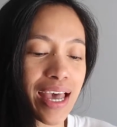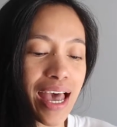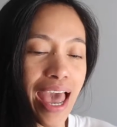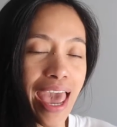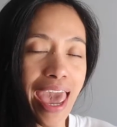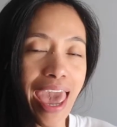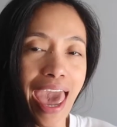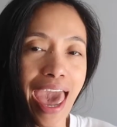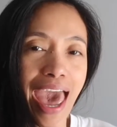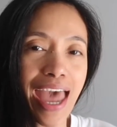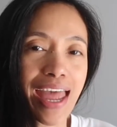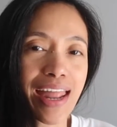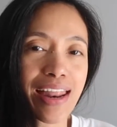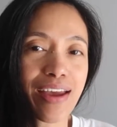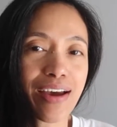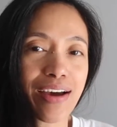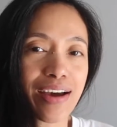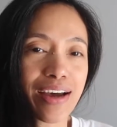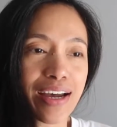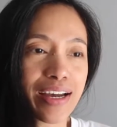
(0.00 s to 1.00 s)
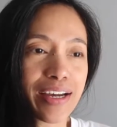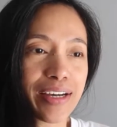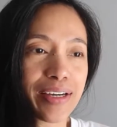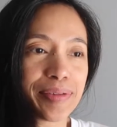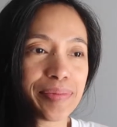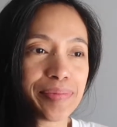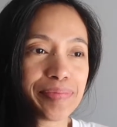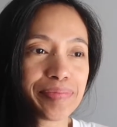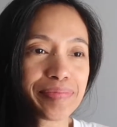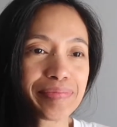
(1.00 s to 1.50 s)
I add
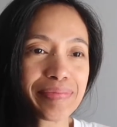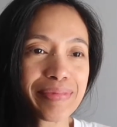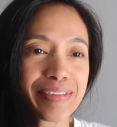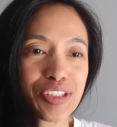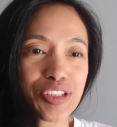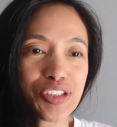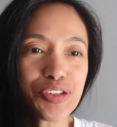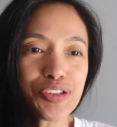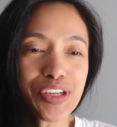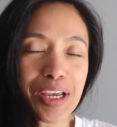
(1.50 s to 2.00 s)
um, two